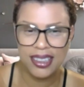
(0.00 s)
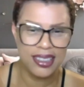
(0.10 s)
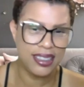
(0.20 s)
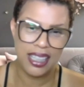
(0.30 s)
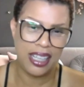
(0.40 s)

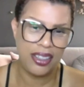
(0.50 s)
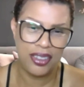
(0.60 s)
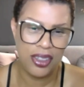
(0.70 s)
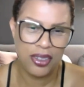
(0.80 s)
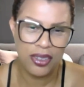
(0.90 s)
Because I
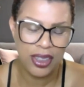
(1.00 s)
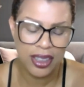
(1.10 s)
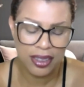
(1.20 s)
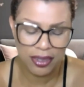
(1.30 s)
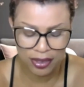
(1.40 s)
don't
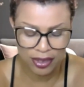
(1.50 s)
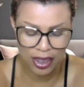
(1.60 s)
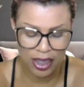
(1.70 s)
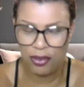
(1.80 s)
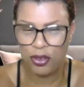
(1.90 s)
know,
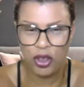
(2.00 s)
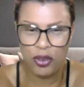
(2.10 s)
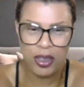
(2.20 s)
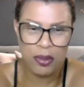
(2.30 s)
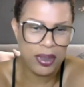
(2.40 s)
all
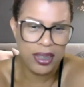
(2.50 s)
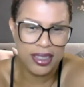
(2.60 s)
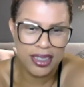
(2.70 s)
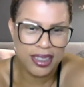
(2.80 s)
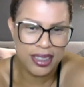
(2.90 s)
four of them
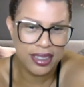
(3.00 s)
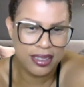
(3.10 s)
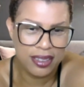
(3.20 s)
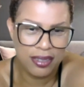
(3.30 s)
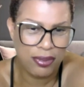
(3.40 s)
couldn't
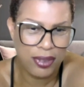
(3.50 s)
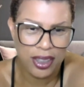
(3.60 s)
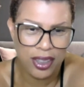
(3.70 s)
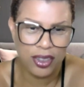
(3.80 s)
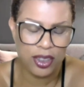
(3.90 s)

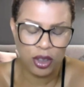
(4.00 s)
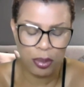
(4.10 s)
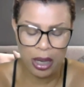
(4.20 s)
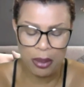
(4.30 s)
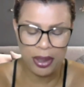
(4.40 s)
fit in her little
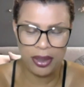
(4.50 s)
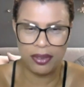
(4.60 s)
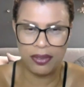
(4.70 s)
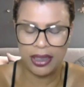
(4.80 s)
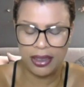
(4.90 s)
apartment
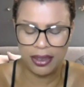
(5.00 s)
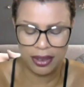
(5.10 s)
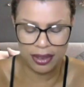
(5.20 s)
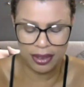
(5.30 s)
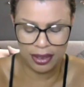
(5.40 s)
over
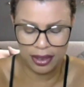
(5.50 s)
there.